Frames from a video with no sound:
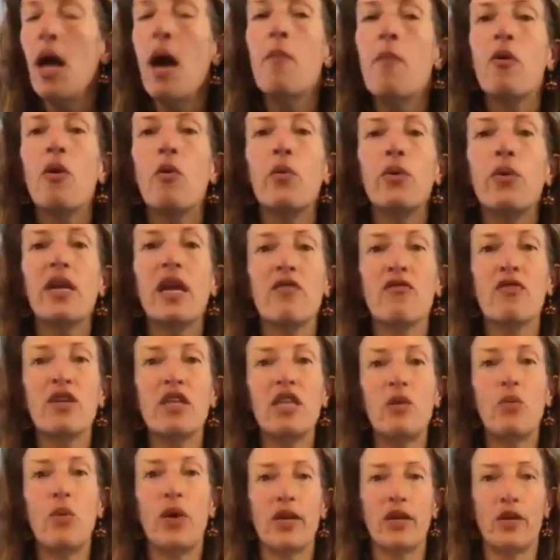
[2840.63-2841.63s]
But what I
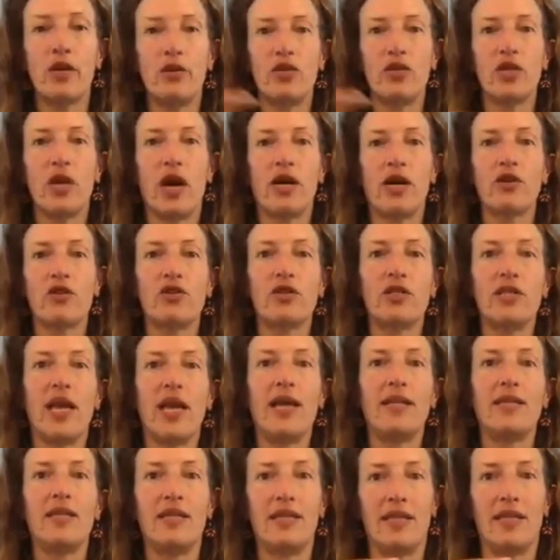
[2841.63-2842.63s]
really want you to
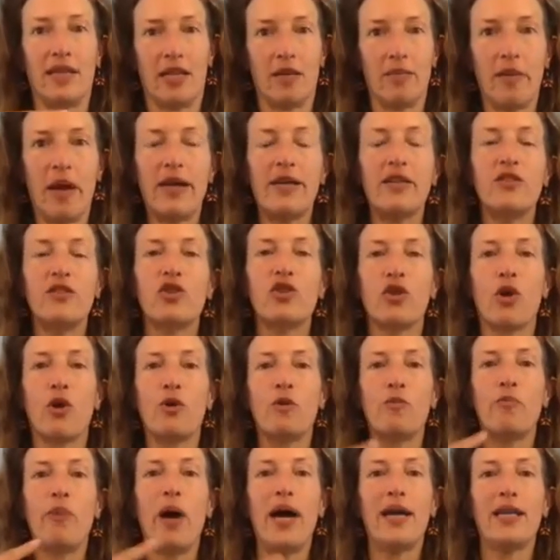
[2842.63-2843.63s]
understand and think about is your
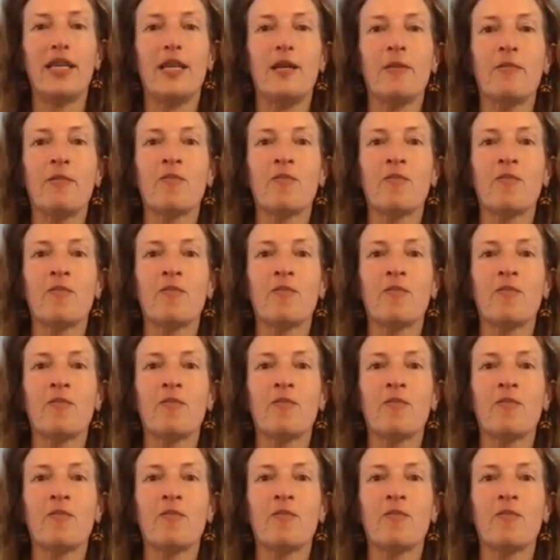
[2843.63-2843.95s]
own body.